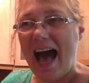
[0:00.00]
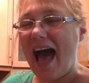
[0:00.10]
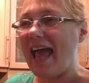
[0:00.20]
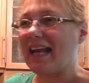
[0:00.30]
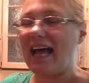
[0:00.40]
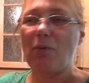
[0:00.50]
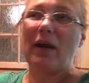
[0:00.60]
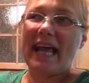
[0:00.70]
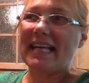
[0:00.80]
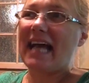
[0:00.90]
And
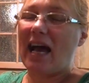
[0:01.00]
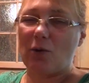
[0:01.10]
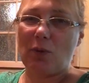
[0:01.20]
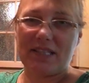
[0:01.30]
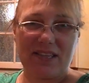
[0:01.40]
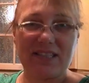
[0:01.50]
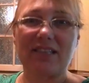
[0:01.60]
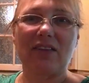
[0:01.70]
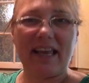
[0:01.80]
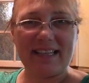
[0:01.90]
what I had gotten was the
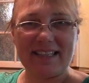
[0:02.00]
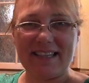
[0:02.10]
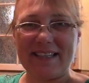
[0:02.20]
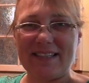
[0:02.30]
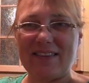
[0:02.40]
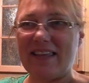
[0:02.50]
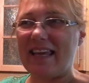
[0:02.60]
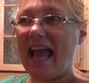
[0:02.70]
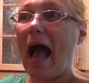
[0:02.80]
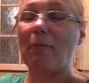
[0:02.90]
slices,
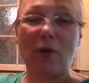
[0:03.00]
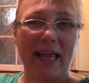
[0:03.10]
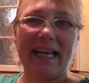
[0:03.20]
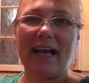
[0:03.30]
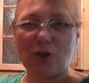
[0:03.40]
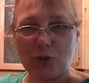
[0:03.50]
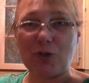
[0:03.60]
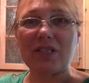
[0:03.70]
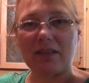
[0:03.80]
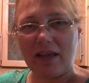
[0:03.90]
the Applegate
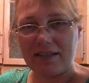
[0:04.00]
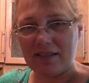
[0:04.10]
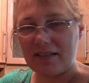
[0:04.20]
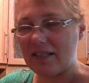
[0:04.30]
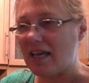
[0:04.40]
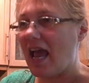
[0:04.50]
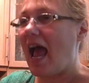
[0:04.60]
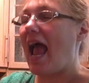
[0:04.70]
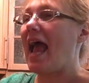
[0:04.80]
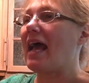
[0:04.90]
Natural slices,
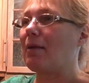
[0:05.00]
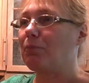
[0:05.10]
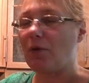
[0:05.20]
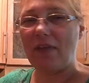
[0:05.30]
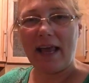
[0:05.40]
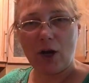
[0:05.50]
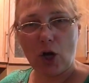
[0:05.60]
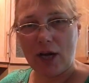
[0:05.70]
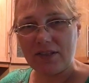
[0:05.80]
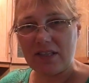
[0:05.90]
and put that
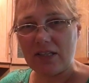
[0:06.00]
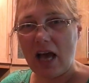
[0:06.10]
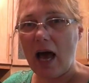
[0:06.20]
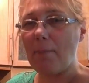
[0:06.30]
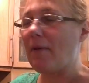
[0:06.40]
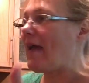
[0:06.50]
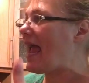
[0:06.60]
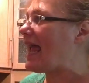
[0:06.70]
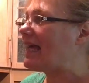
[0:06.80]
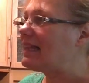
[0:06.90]
across the top
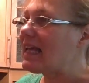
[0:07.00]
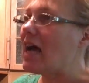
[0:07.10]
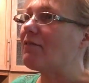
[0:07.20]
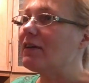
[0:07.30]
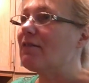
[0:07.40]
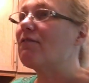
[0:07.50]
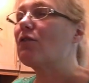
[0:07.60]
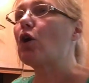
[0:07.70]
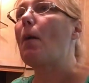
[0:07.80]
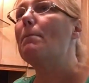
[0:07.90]
in the oven
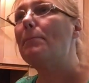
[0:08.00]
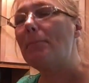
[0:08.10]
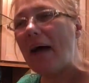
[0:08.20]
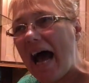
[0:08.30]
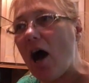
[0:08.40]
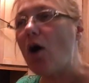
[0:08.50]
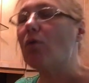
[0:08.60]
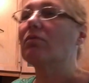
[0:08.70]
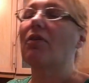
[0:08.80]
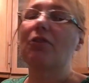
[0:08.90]
for
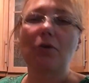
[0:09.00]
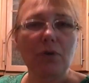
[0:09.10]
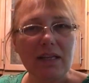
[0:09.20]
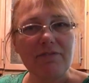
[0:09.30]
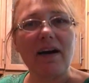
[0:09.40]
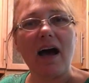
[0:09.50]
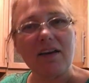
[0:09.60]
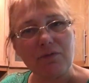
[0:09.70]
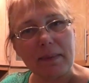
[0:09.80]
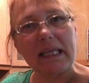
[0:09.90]
about
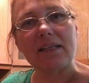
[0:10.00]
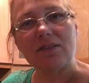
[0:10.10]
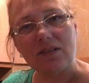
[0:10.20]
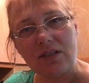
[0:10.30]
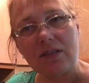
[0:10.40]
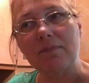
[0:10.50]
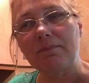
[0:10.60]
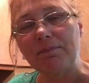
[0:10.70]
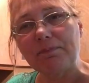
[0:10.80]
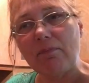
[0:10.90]
35 minutes
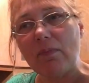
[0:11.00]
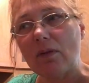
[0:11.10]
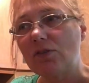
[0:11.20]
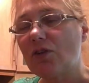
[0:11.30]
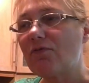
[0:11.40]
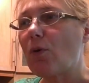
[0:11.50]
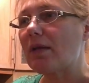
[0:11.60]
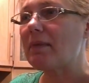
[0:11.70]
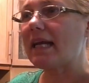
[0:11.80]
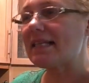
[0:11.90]
to
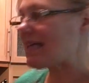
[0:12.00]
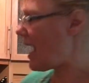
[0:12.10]
40 minutes.